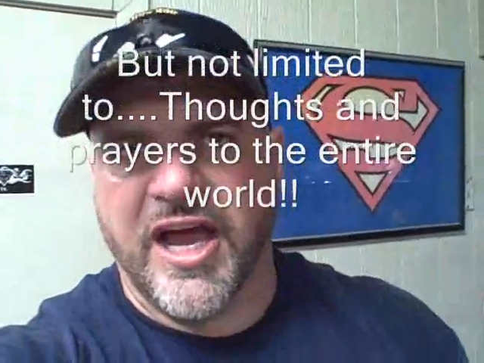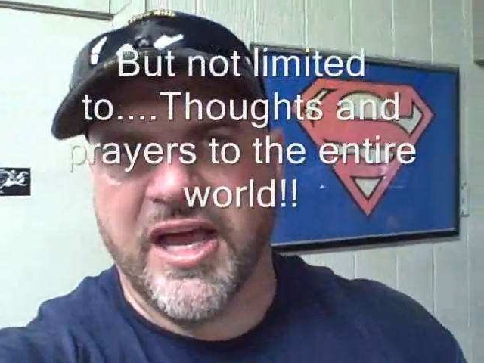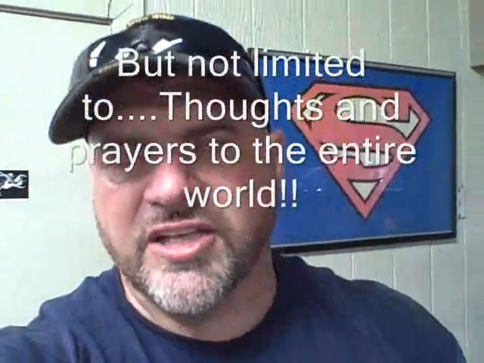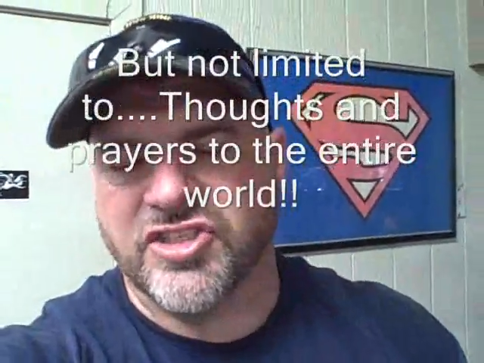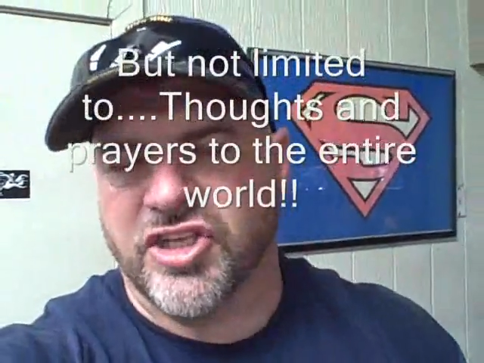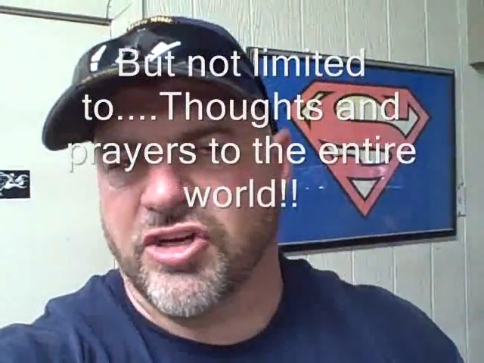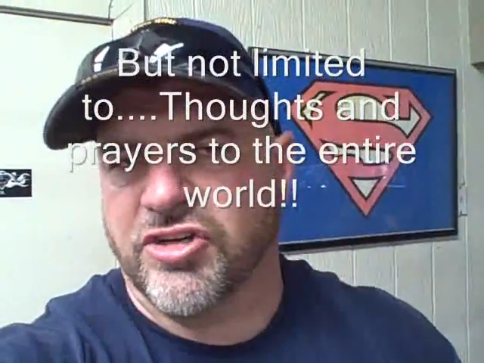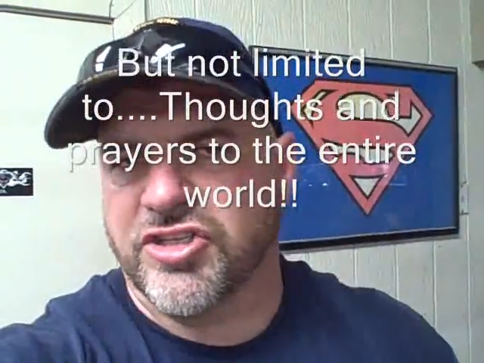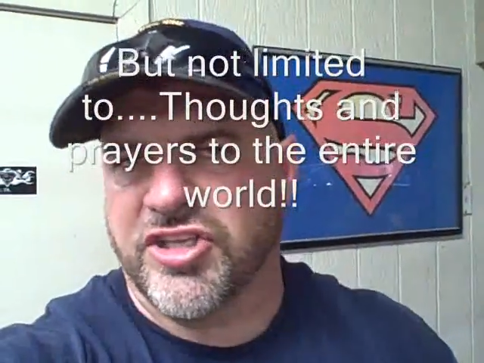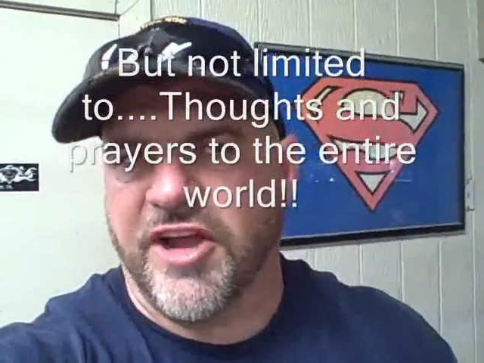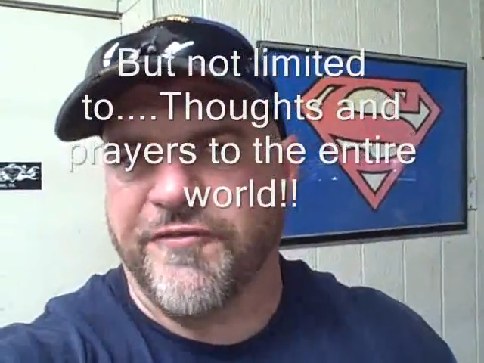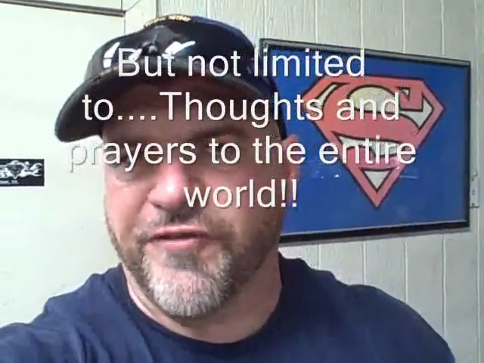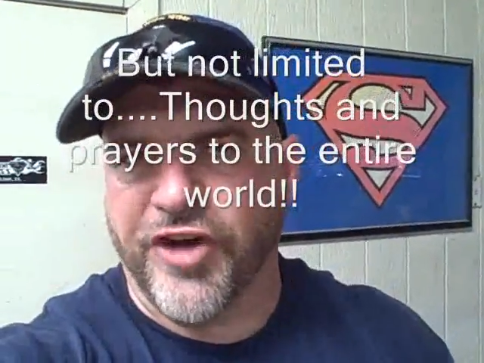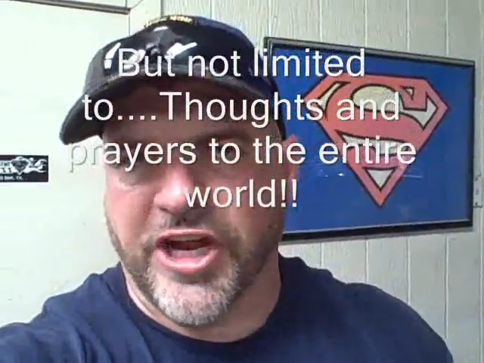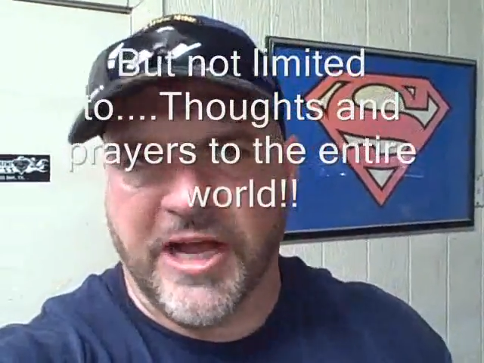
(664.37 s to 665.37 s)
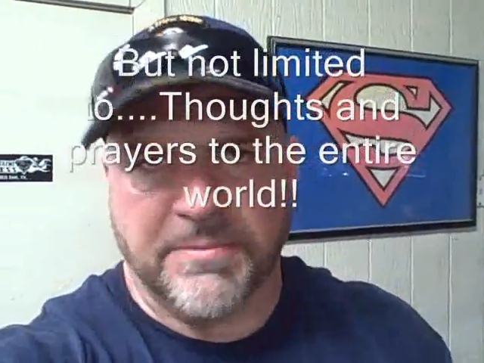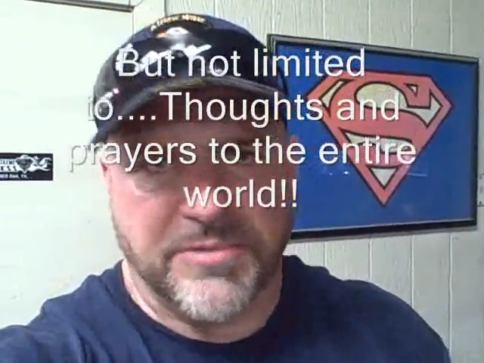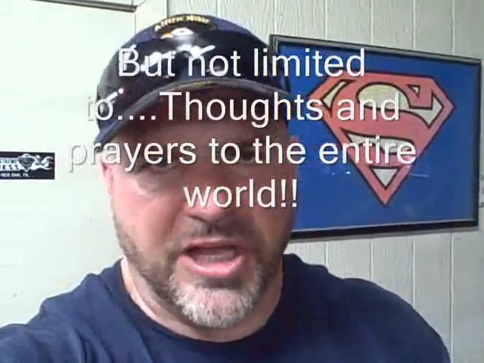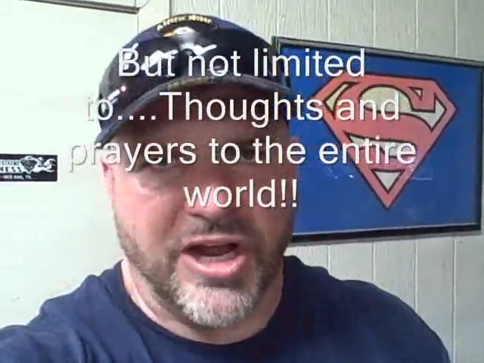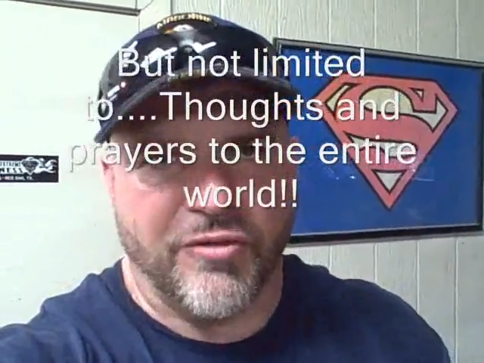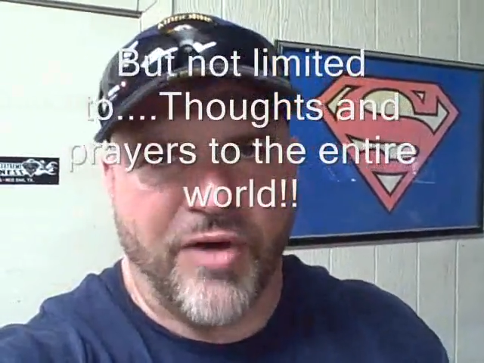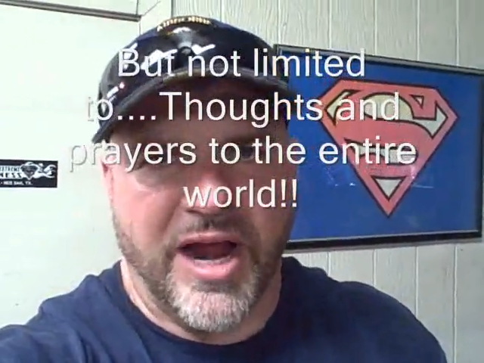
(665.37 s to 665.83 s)
guys that are suffering up
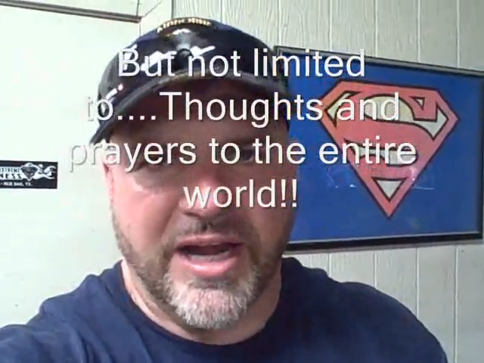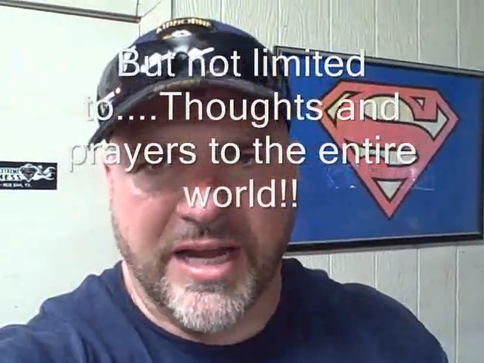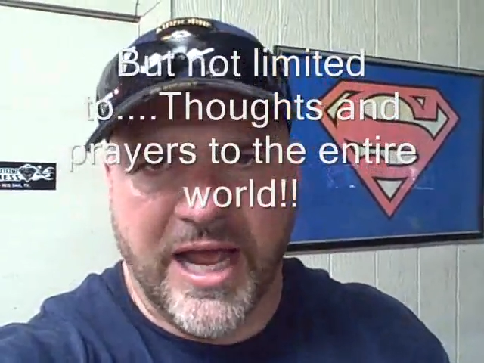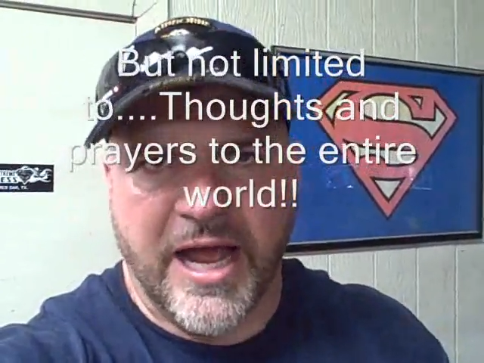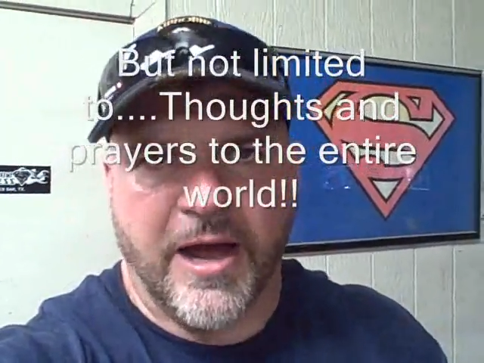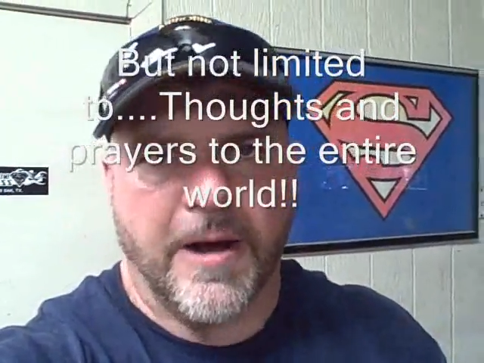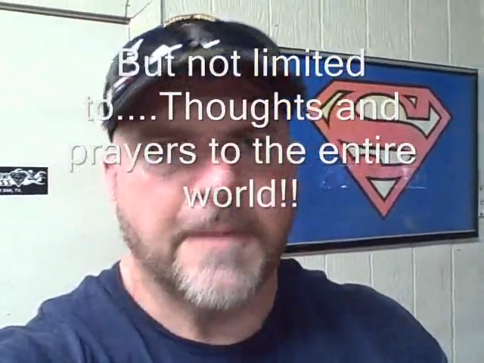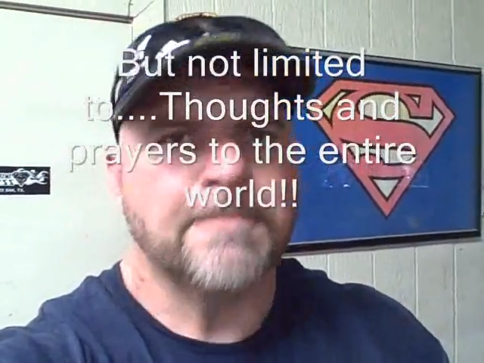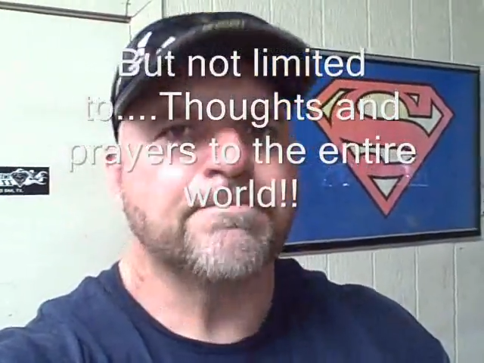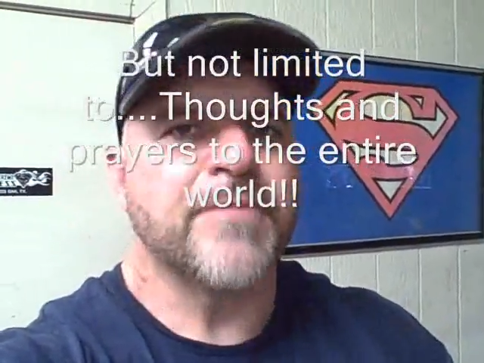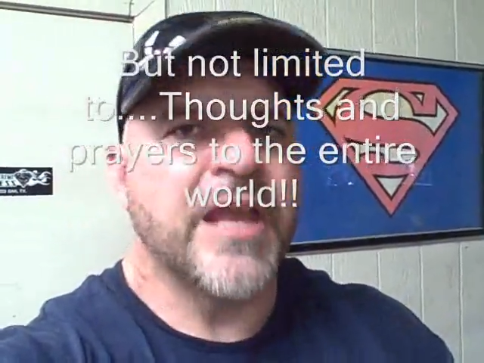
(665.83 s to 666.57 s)
there right now.